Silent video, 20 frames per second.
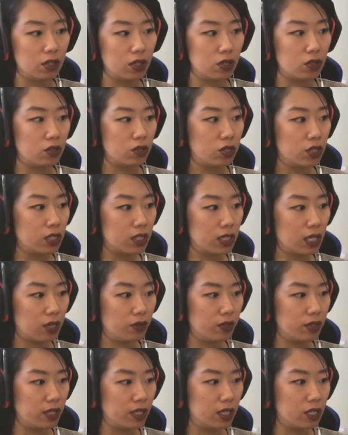yeah, she's
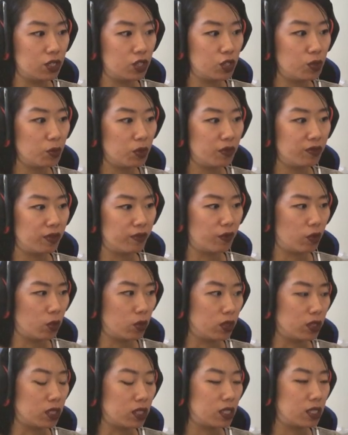more of the
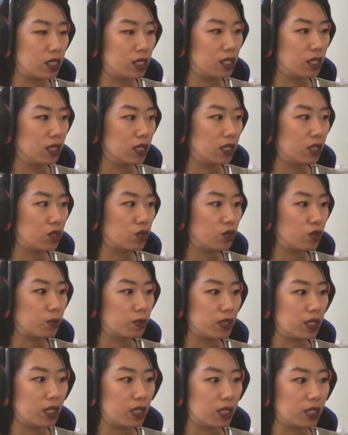vocalist in this
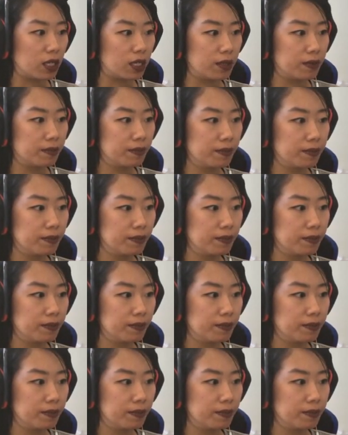group than anything.